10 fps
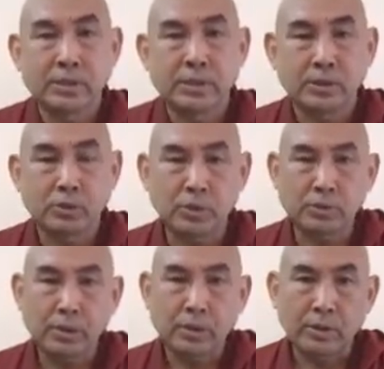
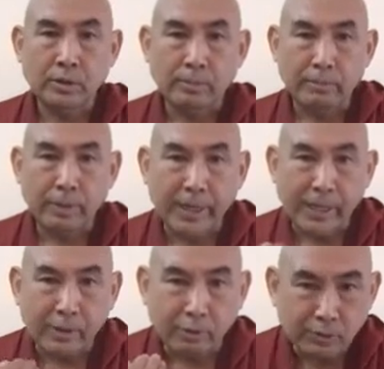So my
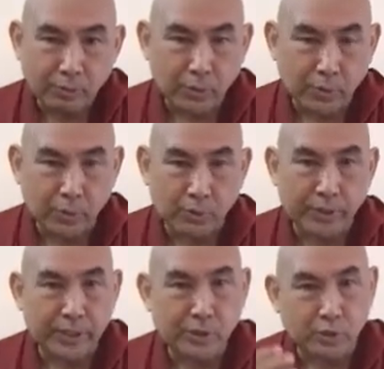advice for you,
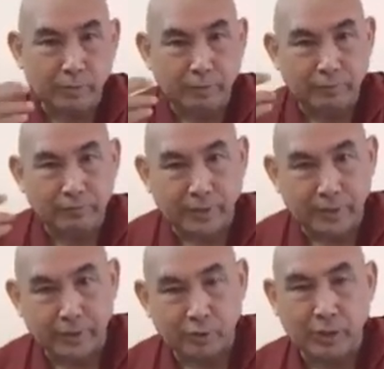yes, you have a
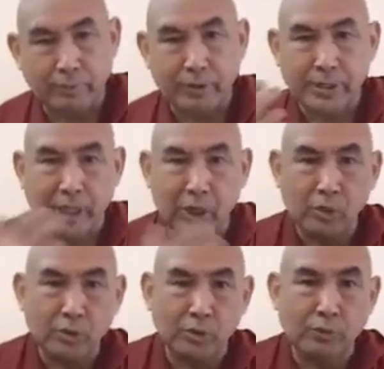fear, you have a
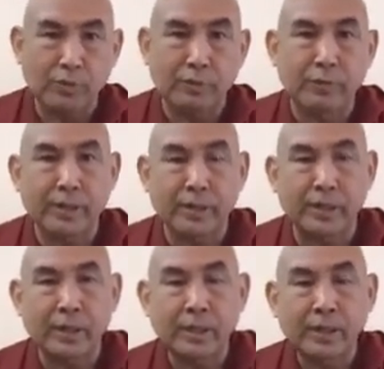doubt, you feel
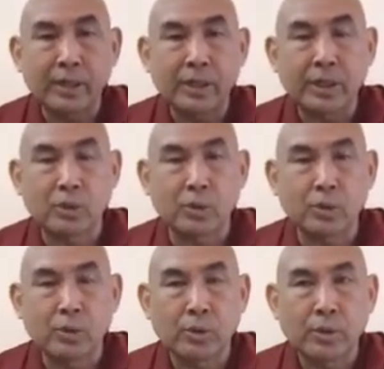very,
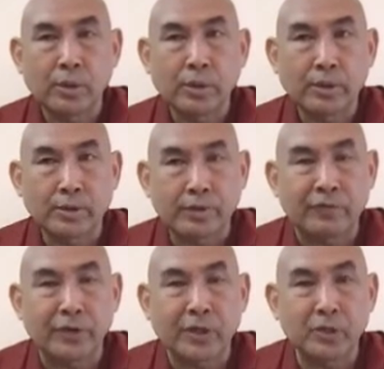
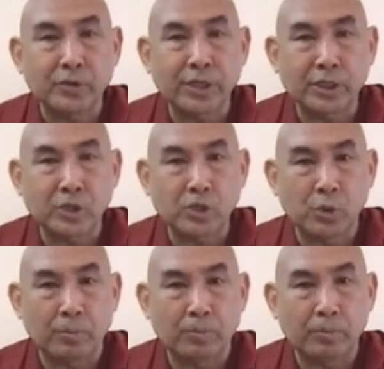difficult to take the
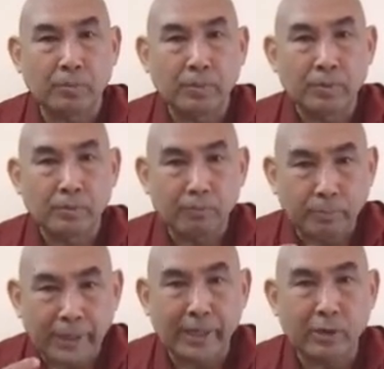job.
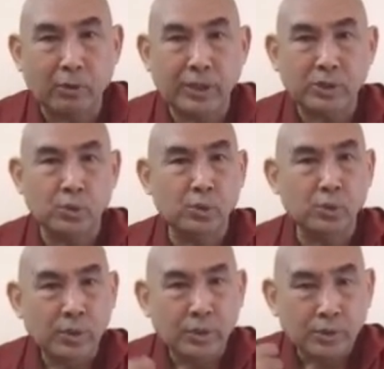My advice
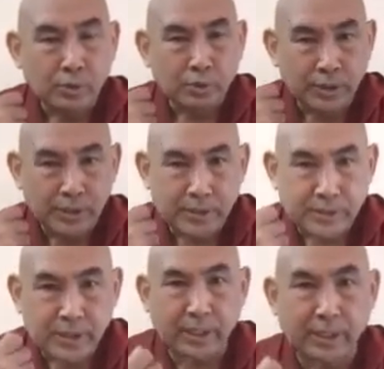you,
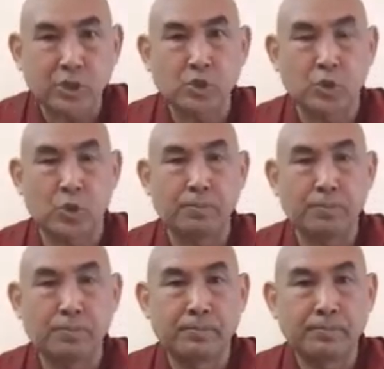just take the job,
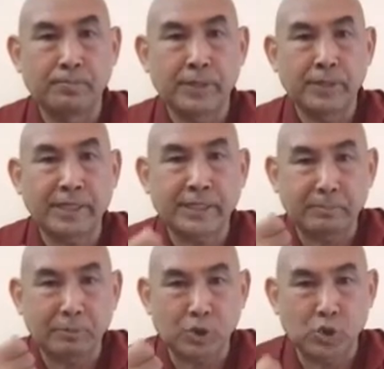
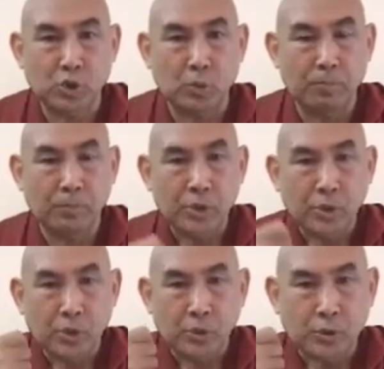accept the job,
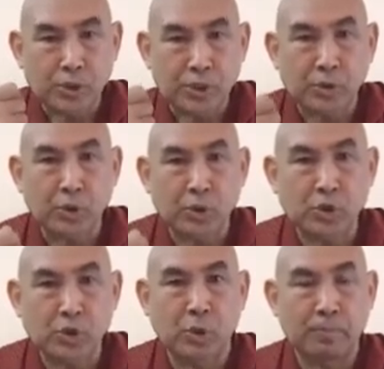you start your
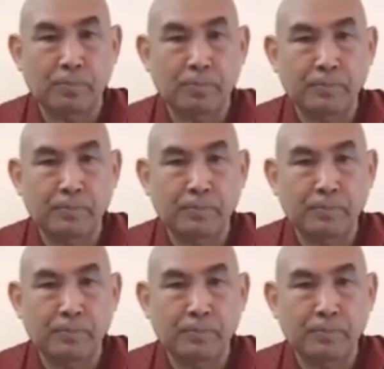job.